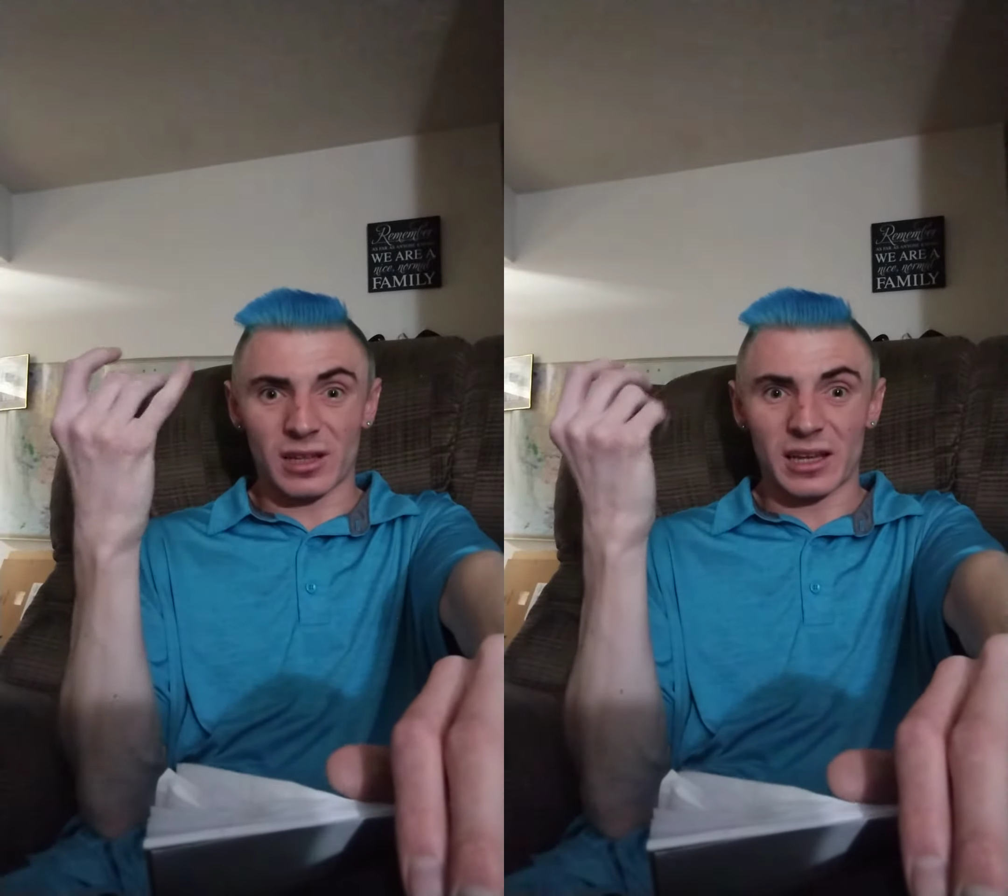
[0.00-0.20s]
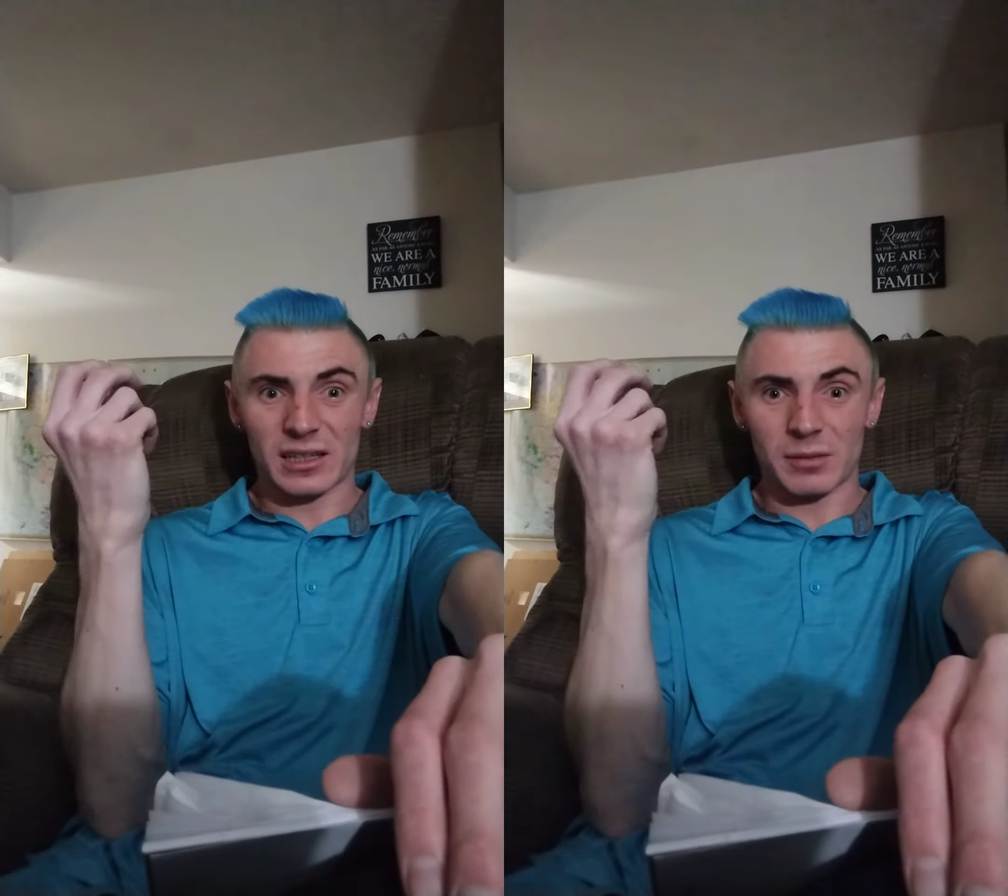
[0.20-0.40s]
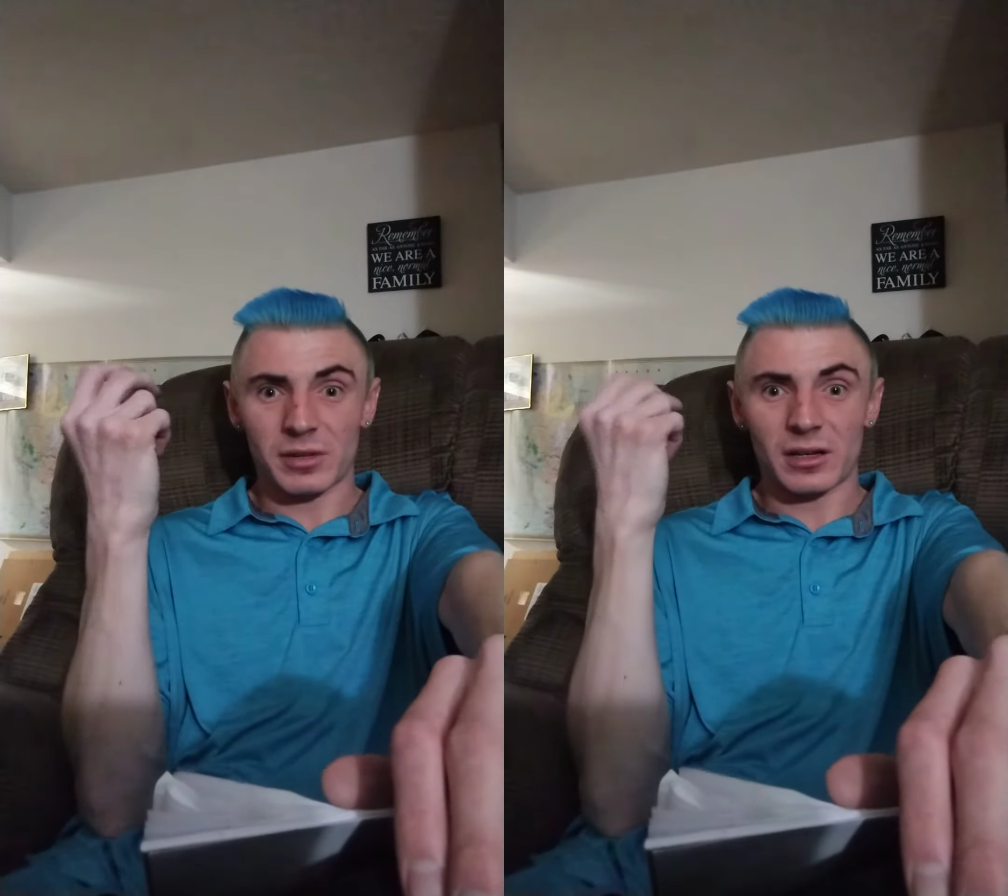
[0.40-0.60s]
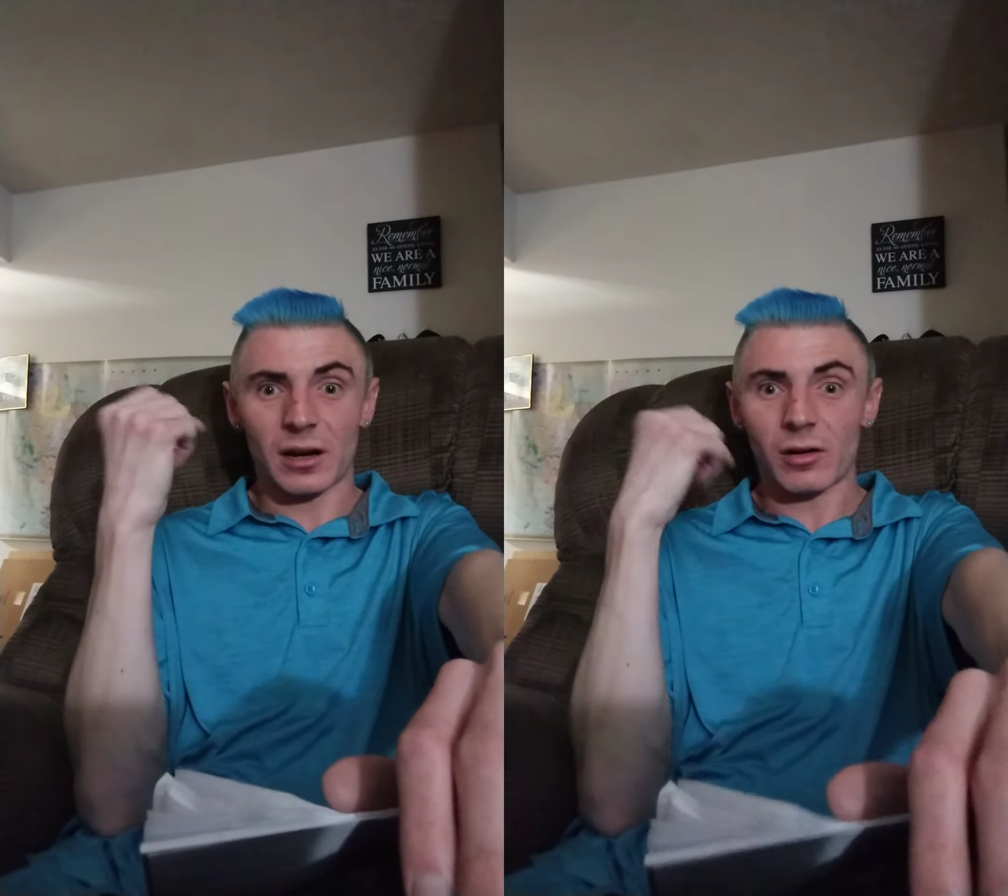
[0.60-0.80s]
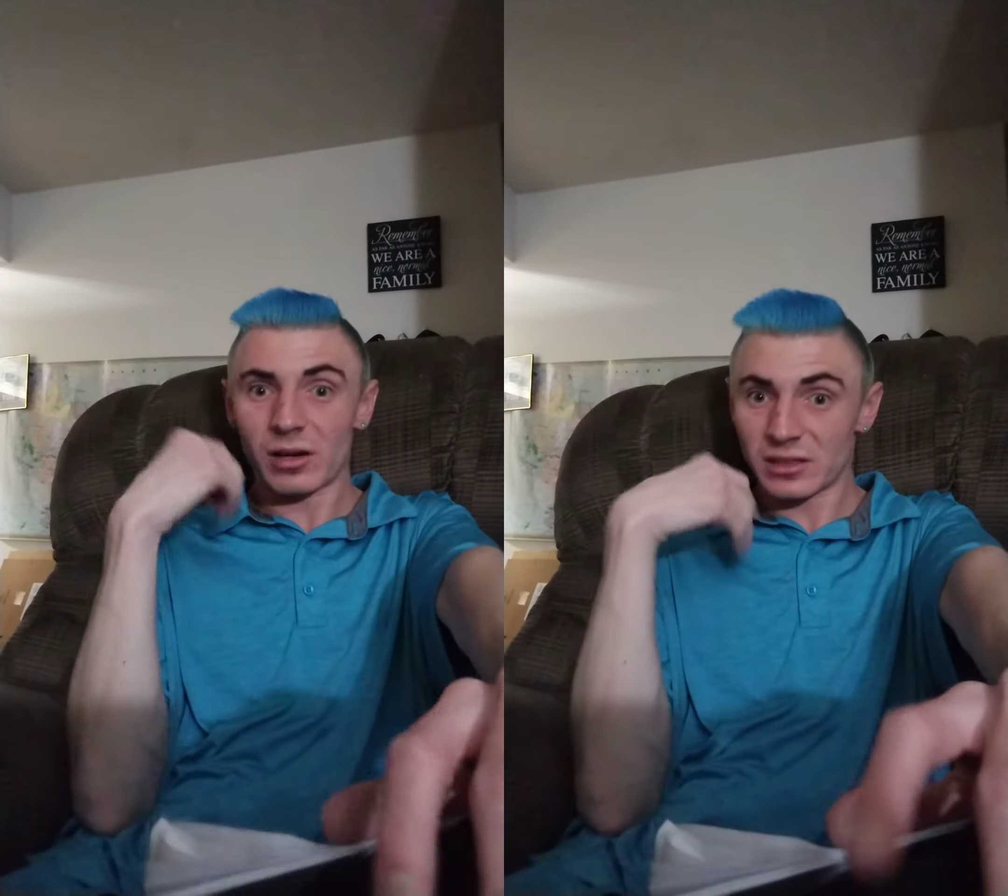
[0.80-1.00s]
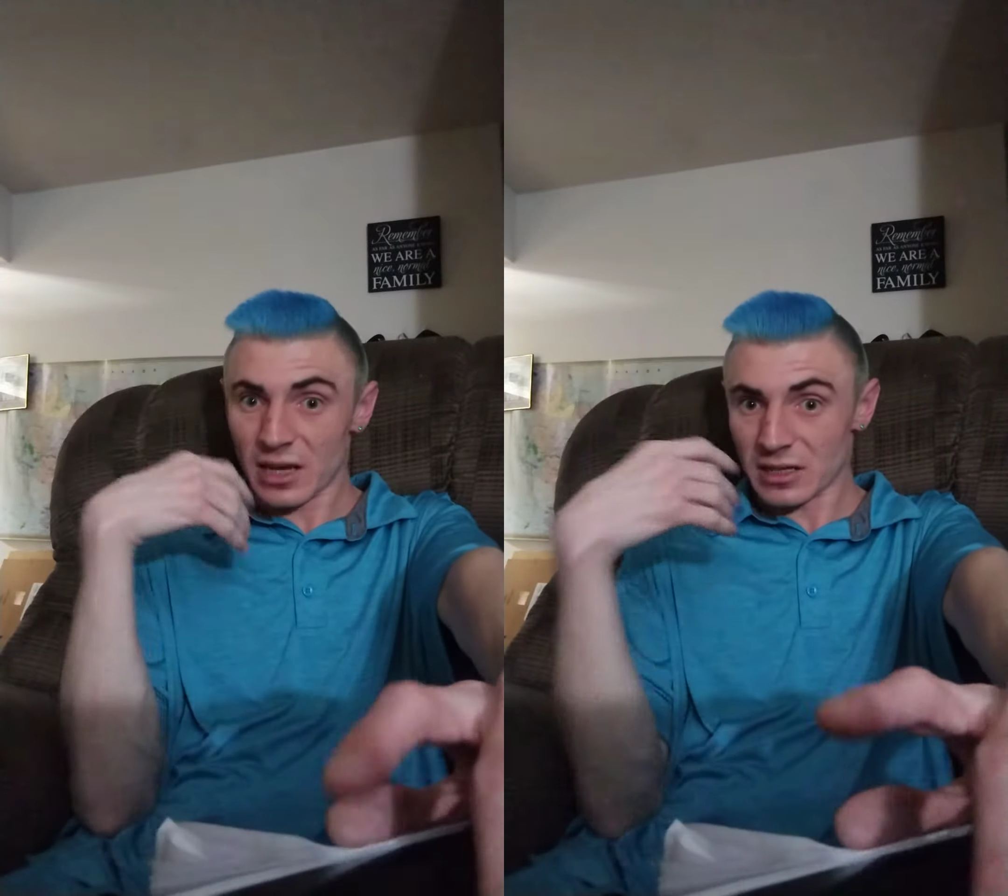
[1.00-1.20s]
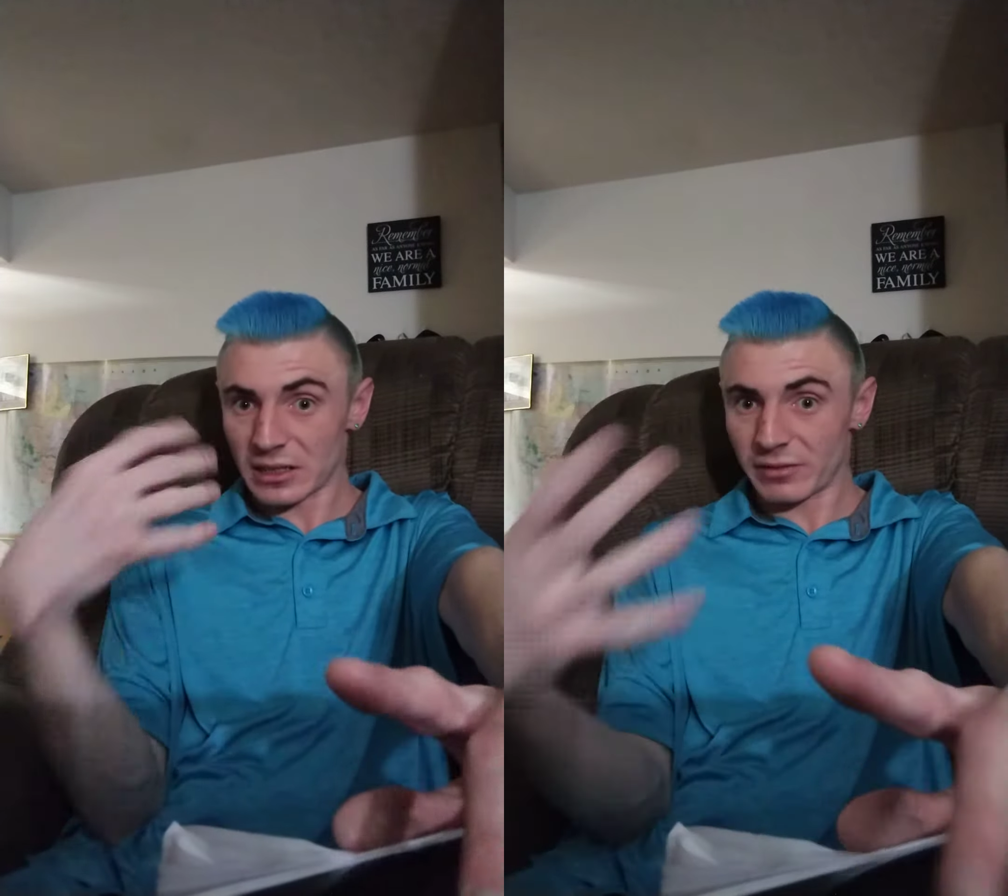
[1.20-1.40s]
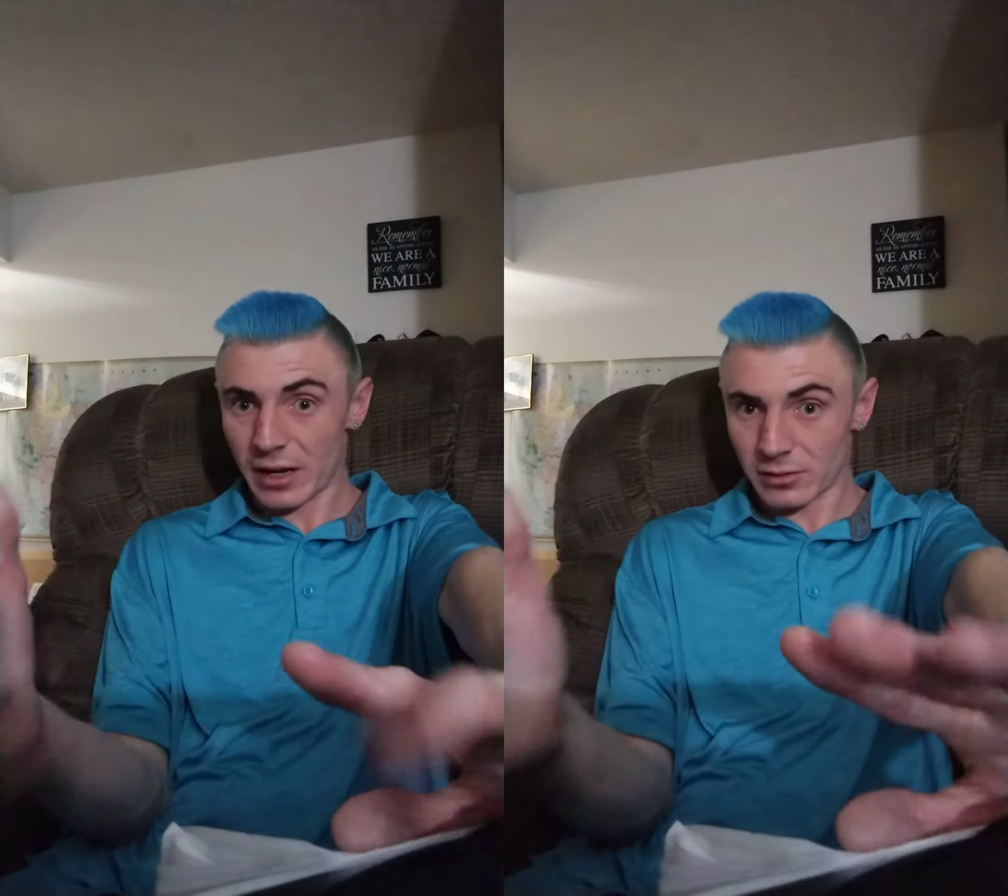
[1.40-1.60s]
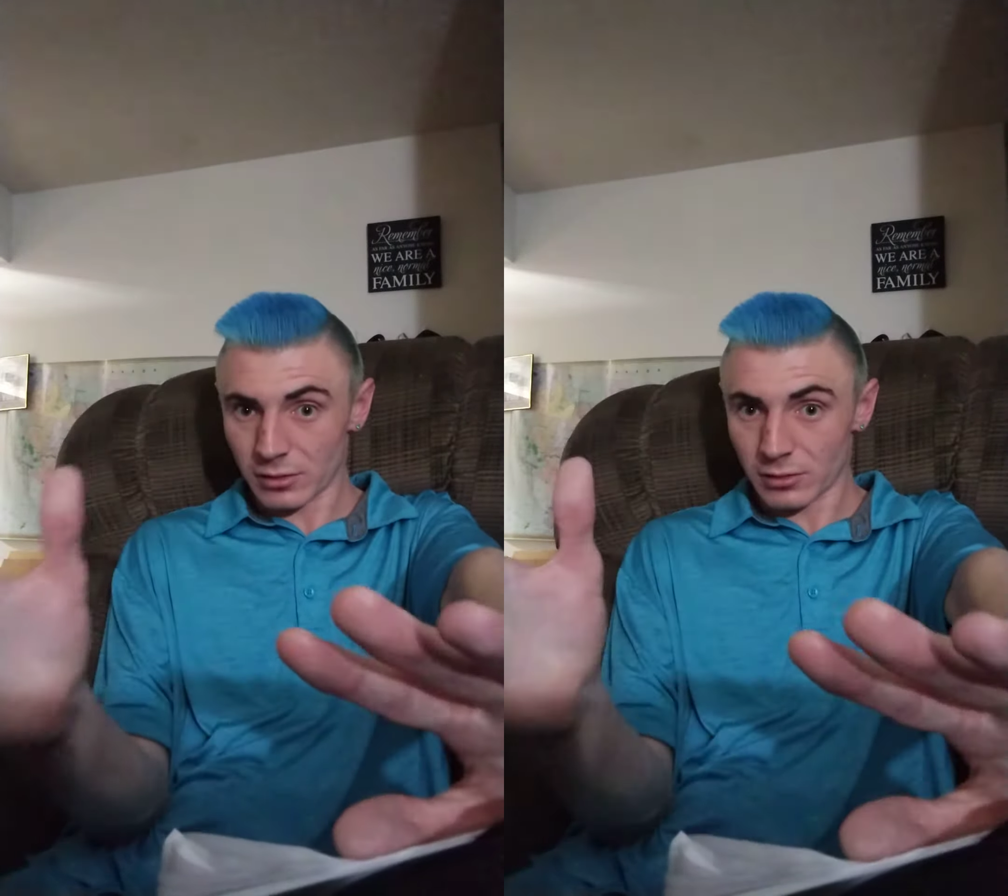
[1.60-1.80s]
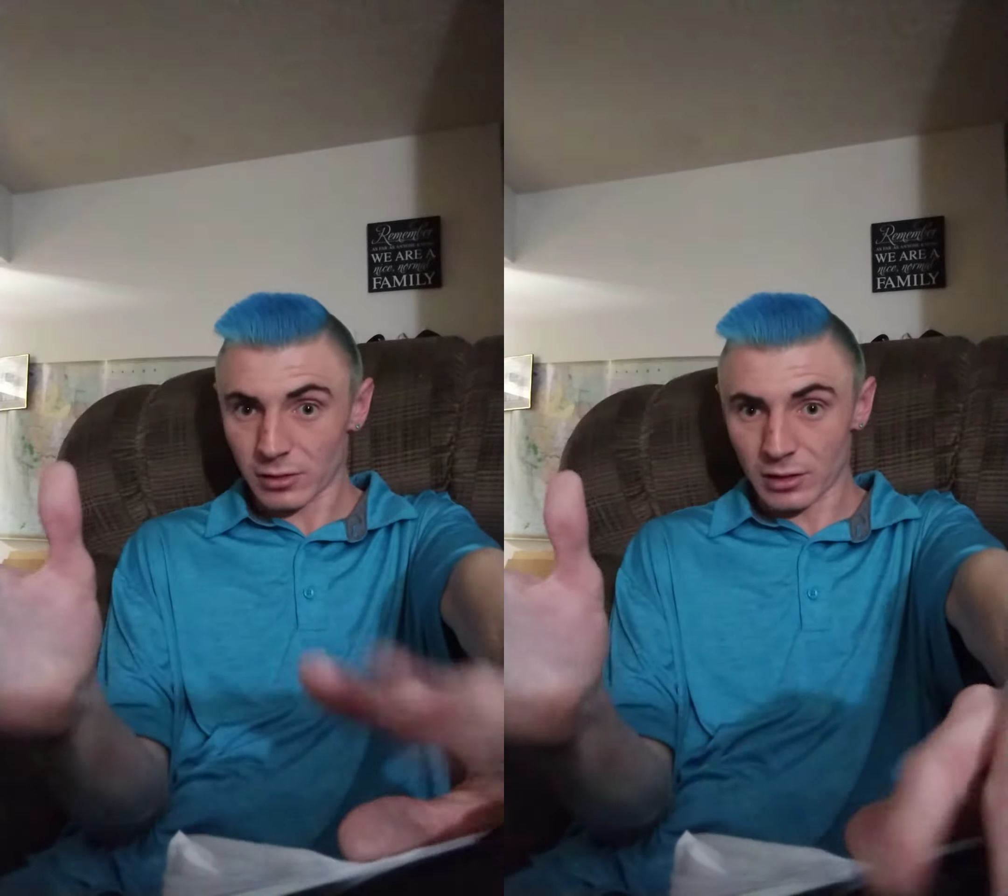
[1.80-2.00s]
Like, I mean, I don't exactly even have to
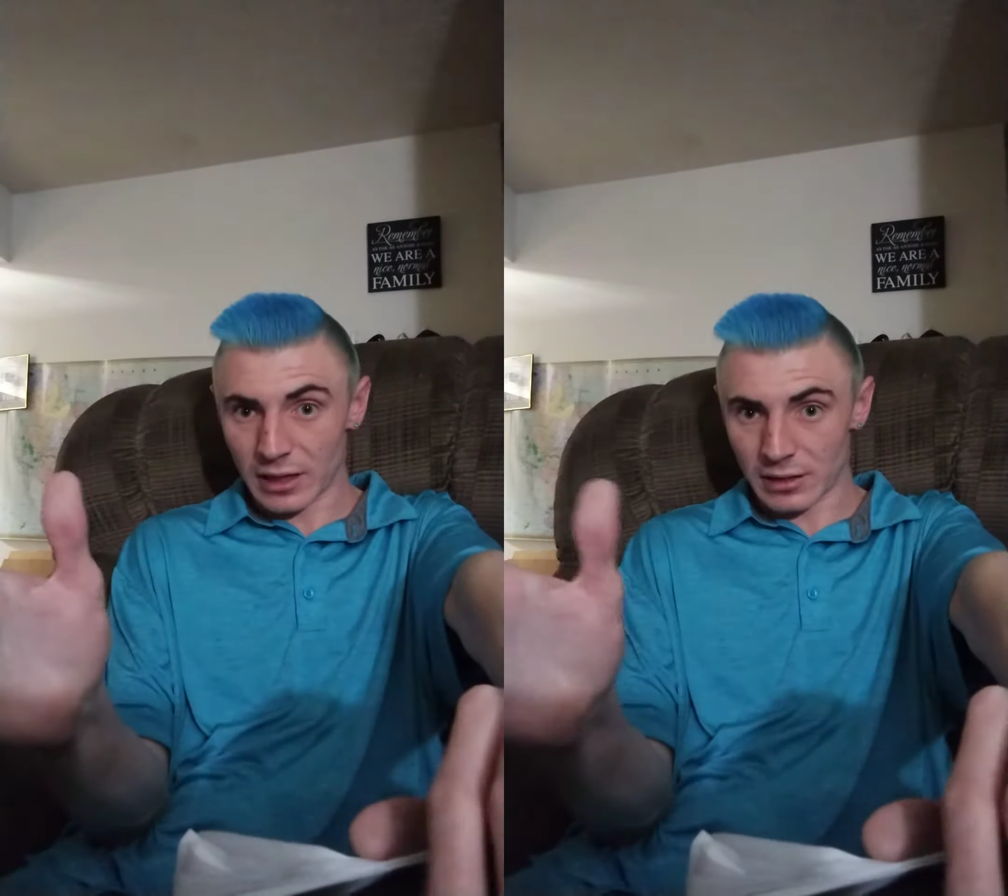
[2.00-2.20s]
look